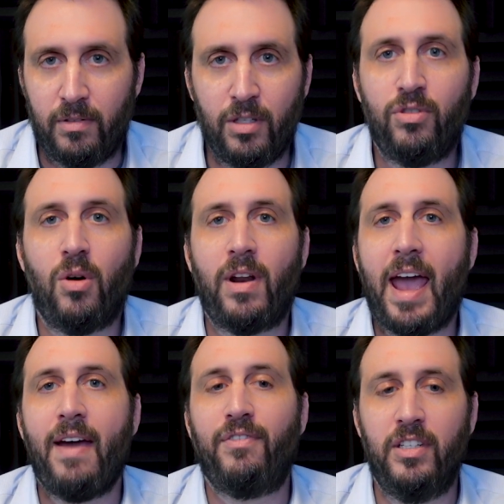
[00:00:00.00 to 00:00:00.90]
You don't
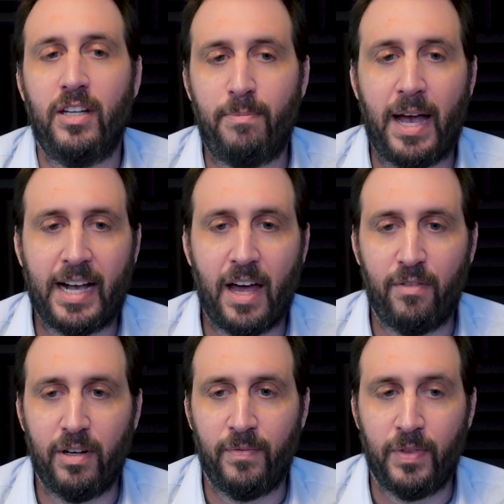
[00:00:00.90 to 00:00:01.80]
have to dip back out
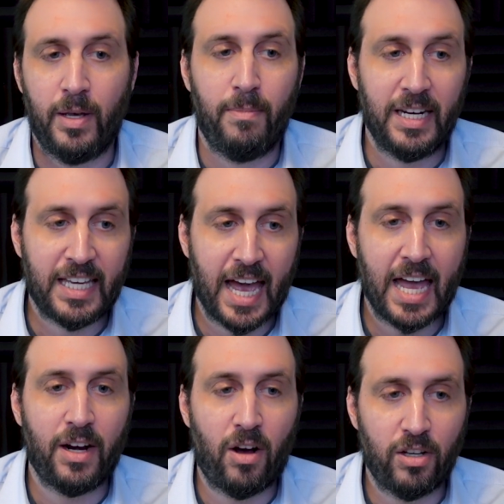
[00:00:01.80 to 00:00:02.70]
of it. But it
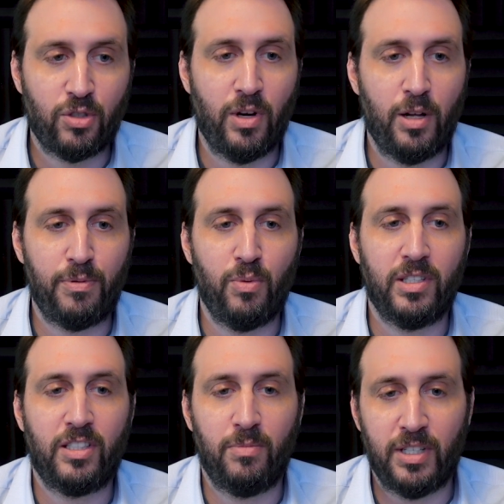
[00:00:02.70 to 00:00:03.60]
can also help you
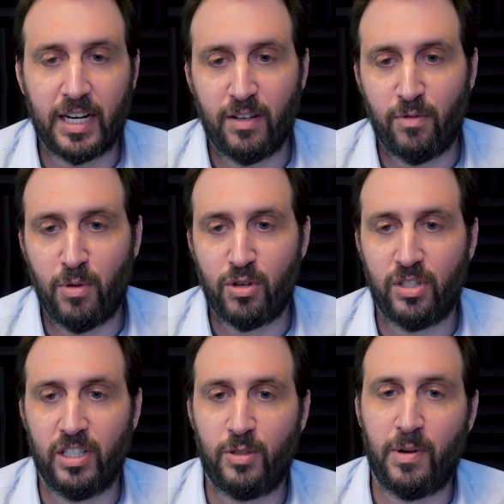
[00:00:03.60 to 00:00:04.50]
with subjective
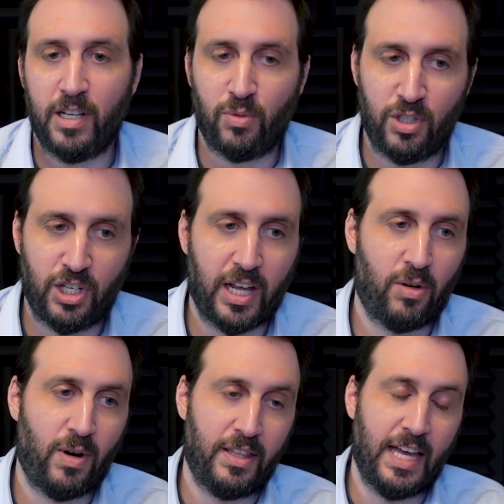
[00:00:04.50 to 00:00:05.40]
emotional experience when
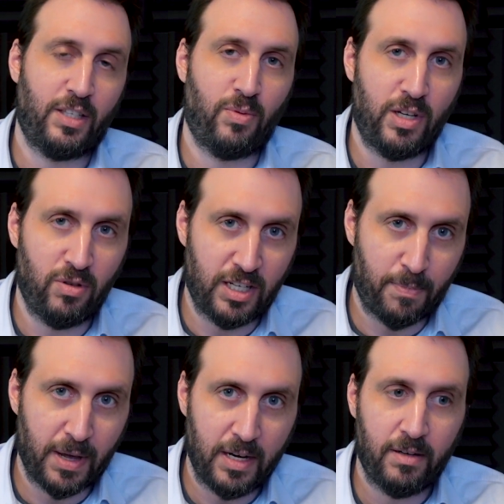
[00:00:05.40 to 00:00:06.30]
channeled right. That's when you
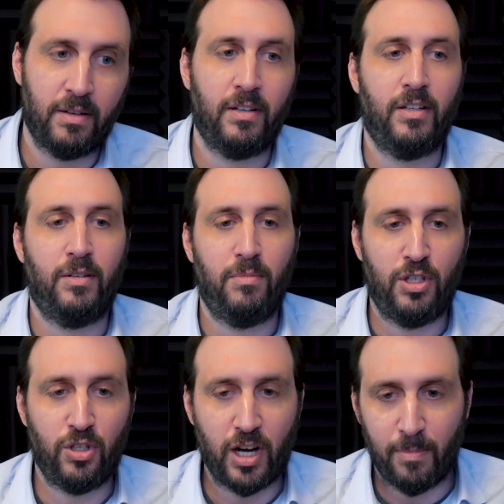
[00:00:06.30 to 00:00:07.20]
dip in,
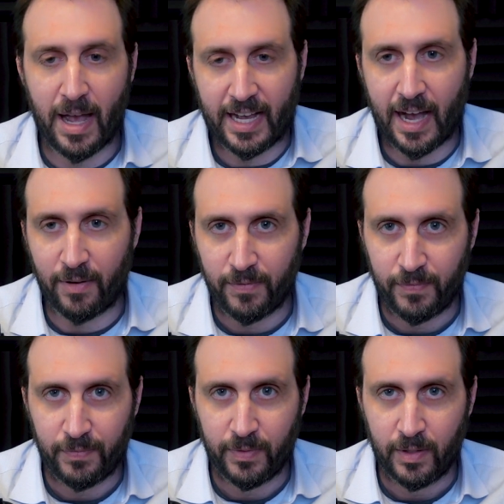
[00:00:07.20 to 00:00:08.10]
but you come back out.
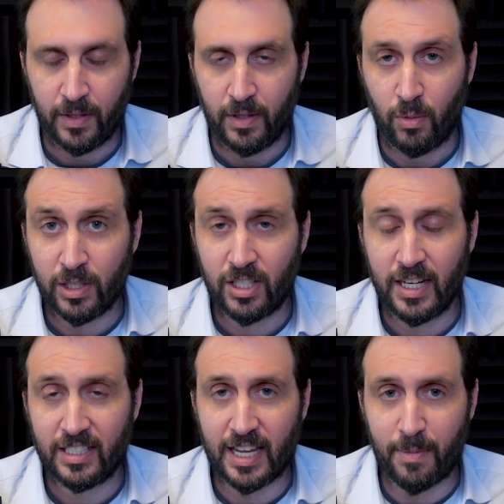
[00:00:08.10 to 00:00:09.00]
What's an
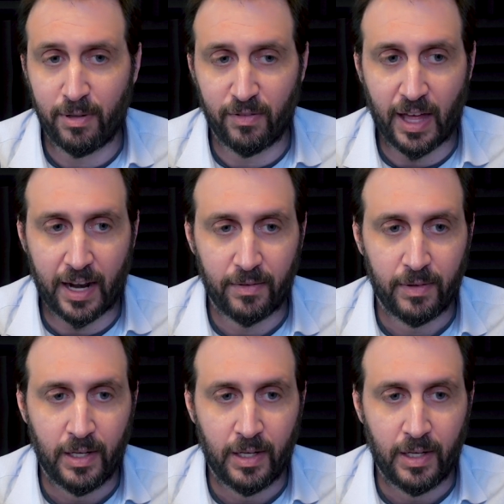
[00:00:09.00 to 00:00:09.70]
example of that?